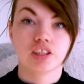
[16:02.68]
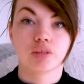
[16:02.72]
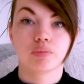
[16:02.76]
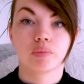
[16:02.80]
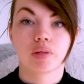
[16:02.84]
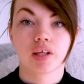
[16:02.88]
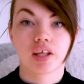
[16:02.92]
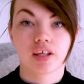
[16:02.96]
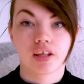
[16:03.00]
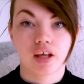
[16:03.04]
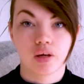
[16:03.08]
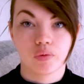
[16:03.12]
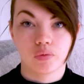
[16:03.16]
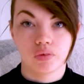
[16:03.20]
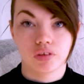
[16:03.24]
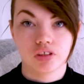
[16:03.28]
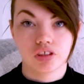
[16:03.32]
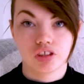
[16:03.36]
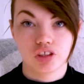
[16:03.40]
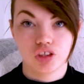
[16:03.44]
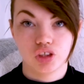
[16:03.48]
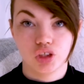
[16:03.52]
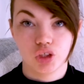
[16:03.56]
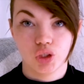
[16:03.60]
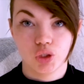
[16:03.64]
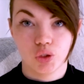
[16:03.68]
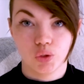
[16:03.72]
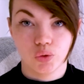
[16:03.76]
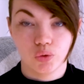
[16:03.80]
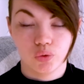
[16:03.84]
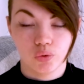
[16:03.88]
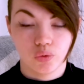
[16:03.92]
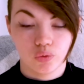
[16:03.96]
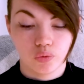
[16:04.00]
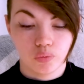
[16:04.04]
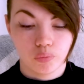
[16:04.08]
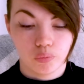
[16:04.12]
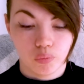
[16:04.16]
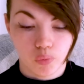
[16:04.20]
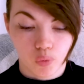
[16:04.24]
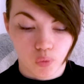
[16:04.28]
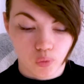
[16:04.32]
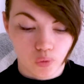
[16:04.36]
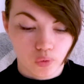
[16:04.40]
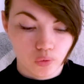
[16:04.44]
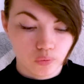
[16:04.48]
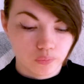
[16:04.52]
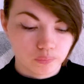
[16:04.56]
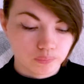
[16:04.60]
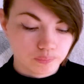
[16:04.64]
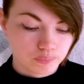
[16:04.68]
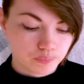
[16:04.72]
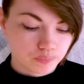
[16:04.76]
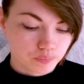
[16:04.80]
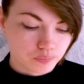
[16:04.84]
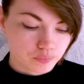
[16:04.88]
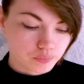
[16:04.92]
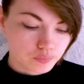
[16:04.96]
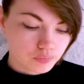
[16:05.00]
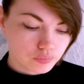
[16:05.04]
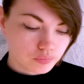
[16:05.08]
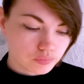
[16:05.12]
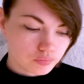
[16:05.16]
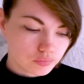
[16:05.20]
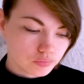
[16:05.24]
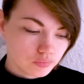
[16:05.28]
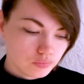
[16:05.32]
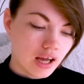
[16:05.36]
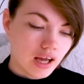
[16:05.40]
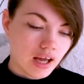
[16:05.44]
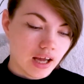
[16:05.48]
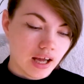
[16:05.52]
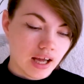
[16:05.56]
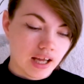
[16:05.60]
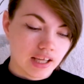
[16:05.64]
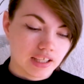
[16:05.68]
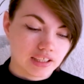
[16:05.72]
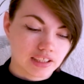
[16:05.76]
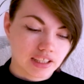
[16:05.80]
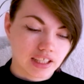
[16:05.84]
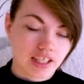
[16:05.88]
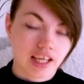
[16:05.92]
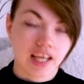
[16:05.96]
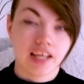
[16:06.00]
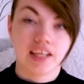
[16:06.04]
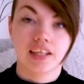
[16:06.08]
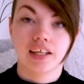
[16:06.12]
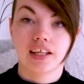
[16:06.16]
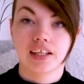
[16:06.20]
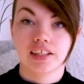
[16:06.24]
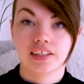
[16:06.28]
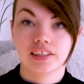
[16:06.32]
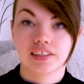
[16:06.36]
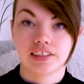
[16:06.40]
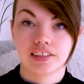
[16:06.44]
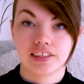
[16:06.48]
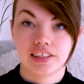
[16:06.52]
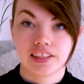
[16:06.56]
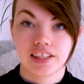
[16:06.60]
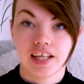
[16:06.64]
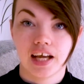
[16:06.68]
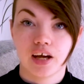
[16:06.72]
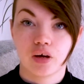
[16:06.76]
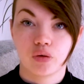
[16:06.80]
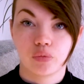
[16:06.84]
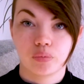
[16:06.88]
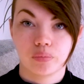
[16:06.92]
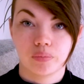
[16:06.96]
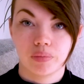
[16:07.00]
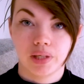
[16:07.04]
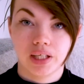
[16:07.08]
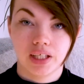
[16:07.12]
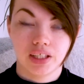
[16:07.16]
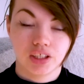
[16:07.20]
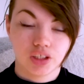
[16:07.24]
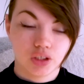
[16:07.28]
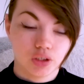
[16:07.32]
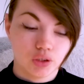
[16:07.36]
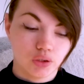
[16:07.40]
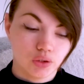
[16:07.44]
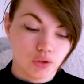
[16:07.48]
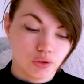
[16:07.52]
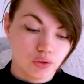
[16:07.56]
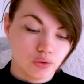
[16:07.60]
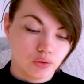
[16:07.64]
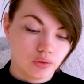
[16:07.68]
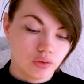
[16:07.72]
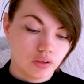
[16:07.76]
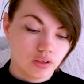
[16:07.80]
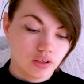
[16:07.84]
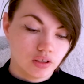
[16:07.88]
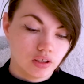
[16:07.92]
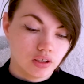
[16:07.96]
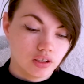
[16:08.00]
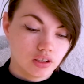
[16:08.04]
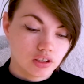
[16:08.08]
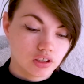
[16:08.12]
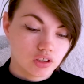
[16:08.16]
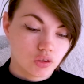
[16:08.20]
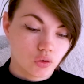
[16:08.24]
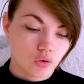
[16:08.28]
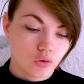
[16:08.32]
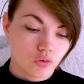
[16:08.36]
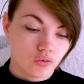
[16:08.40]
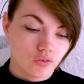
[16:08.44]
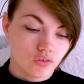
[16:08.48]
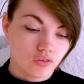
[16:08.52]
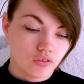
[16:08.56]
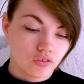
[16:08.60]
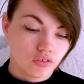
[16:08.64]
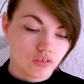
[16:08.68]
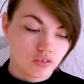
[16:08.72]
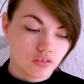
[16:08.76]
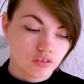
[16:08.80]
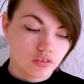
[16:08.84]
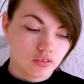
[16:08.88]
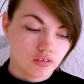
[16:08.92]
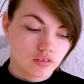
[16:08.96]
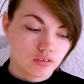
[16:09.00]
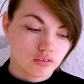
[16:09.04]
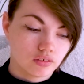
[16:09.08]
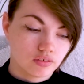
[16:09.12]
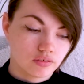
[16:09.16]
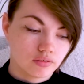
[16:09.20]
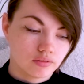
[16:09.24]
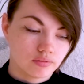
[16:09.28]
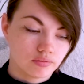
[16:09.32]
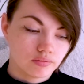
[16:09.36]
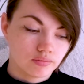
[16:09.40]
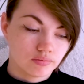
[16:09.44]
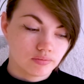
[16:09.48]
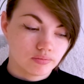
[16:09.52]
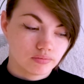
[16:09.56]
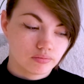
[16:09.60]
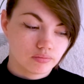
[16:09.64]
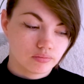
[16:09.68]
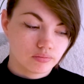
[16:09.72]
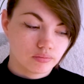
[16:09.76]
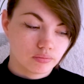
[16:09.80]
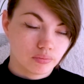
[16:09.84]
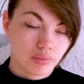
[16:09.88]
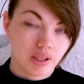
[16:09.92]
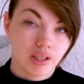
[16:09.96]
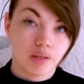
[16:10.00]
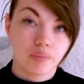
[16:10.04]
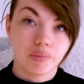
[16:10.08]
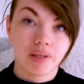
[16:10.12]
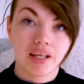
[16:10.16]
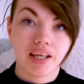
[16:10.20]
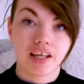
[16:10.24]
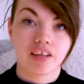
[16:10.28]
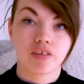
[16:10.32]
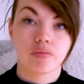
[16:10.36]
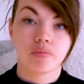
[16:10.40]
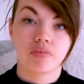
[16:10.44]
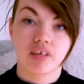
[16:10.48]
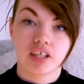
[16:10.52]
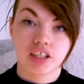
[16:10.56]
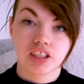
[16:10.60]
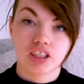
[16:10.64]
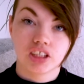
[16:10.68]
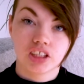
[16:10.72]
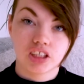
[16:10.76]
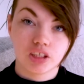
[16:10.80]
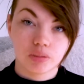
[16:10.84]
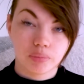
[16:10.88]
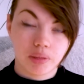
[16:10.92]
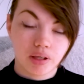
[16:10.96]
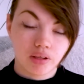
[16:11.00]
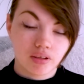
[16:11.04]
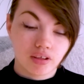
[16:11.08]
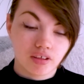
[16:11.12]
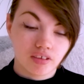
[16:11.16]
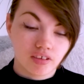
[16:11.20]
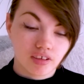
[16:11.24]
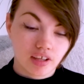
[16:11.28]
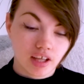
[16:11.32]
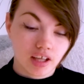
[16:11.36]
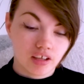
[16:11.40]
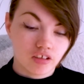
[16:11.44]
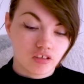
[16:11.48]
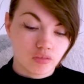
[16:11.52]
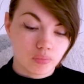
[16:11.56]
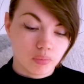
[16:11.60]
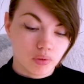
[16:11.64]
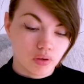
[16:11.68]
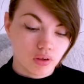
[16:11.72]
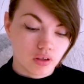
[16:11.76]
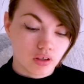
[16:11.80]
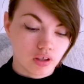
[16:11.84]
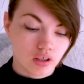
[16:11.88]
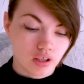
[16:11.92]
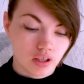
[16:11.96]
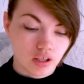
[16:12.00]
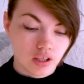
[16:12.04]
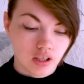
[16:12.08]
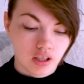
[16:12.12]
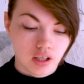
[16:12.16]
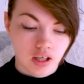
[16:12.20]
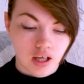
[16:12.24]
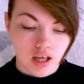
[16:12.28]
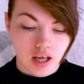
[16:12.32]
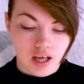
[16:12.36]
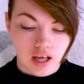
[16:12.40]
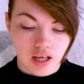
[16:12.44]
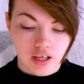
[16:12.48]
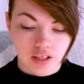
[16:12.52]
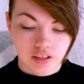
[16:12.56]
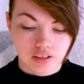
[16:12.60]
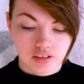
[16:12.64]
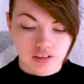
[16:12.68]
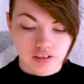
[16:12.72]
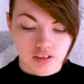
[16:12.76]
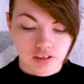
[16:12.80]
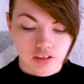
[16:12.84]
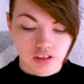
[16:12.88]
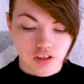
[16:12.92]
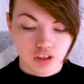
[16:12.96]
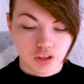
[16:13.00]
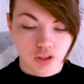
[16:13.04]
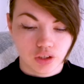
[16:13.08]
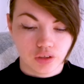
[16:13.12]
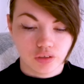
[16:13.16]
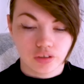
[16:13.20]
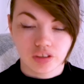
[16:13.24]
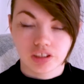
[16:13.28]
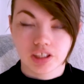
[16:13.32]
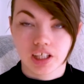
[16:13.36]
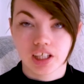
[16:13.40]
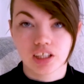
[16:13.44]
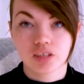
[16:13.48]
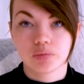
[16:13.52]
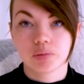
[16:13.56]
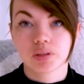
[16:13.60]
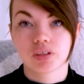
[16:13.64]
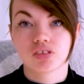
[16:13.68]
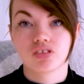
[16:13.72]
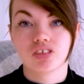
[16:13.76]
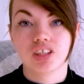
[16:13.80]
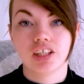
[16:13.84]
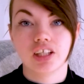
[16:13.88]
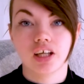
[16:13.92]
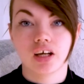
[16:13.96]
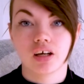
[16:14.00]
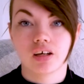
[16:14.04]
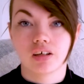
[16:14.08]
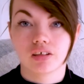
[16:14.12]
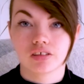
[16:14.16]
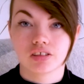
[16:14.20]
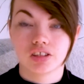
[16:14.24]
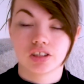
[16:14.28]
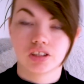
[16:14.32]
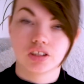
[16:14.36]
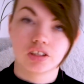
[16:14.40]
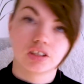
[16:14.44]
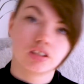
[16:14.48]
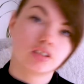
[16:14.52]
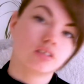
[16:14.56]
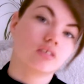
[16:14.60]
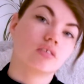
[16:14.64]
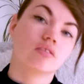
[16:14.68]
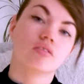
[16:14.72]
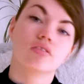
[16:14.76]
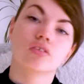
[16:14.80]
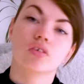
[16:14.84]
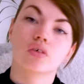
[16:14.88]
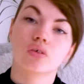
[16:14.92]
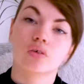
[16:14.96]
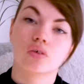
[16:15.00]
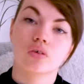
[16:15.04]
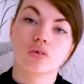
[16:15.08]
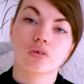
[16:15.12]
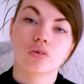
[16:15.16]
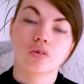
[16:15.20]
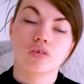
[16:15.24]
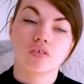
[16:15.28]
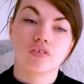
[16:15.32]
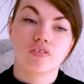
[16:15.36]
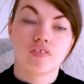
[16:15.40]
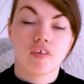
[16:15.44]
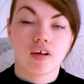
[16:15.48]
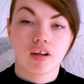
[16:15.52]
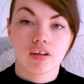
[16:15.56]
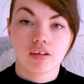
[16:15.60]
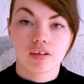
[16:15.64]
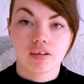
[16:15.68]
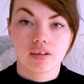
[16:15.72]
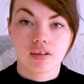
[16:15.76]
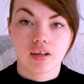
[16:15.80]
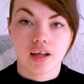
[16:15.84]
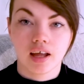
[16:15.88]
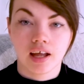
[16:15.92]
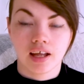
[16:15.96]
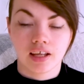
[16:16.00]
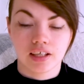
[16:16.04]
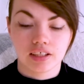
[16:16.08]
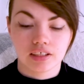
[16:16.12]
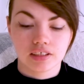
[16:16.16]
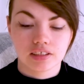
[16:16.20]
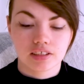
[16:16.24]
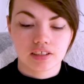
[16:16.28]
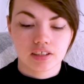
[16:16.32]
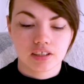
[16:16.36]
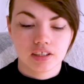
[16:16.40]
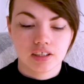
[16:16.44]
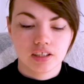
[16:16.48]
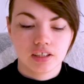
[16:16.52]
something I want to do more. And again, it did help me to sort of be a bit less precious about this sketchbook. And, you know, sketchbooks really are just for fun, and